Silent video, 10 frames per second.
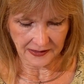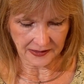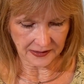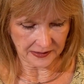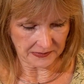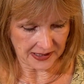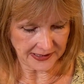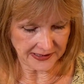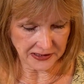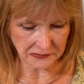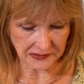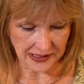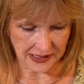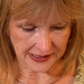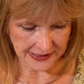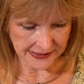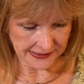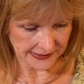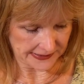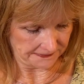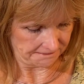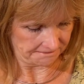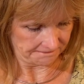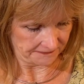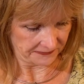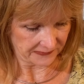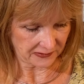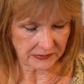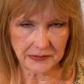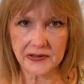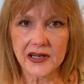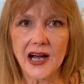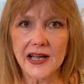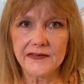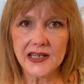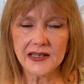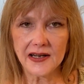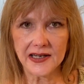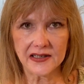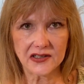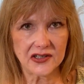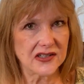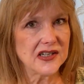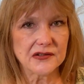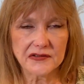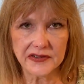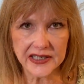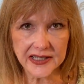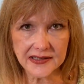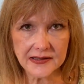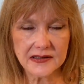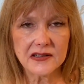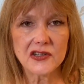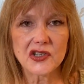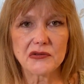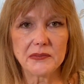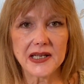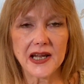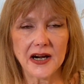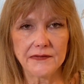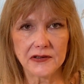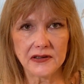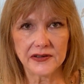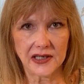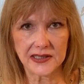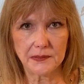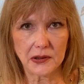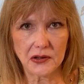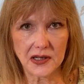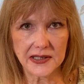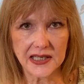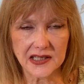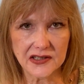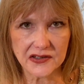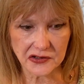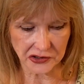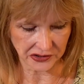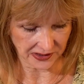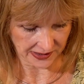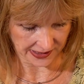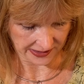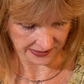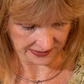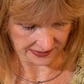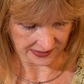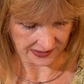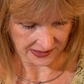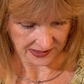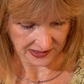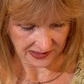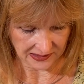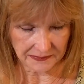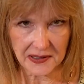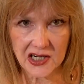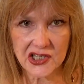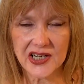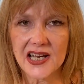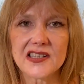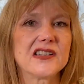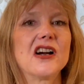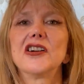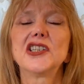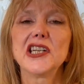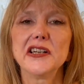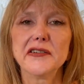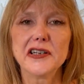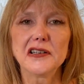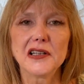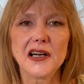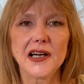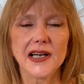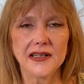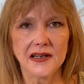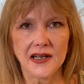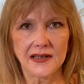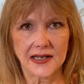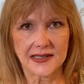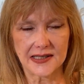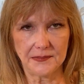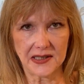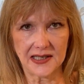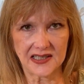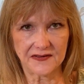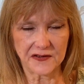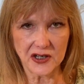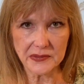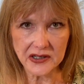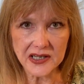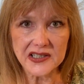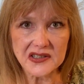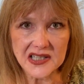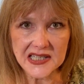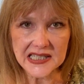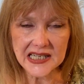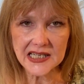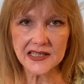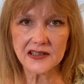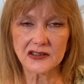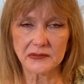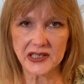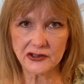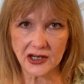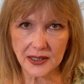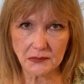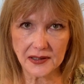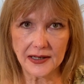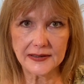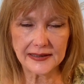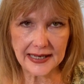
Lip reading: ICU lines. Remember, an IV line is just intravenous. You just want to be careful not to pull on the insertion there. If the patient has an arterial line, that's something that's firmer under the skin. They're going to be drawing blood